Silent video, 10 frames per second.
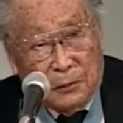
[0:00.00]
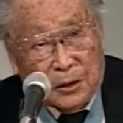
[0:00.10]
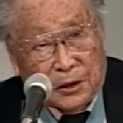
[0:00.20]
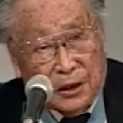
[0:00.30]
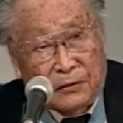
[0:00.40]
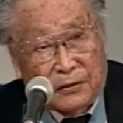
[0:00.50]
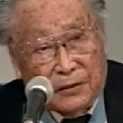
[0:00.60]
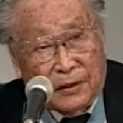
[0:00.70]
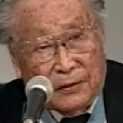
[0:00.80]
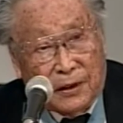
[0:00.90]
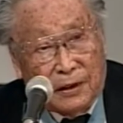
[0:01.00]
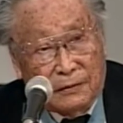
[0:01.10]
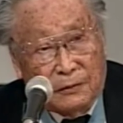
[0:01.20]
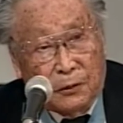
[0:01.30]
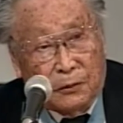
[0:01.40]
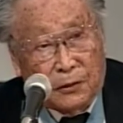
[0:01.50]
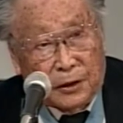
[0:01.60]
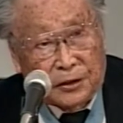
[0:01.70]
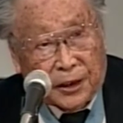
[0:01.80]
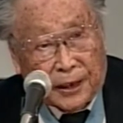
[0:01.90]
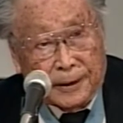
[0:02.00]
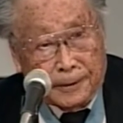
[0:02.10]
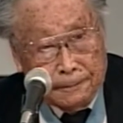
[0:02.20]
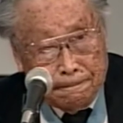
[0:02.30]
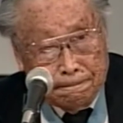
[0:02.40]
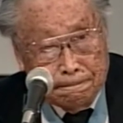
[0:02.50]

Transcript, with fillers: what's left of the 442nd.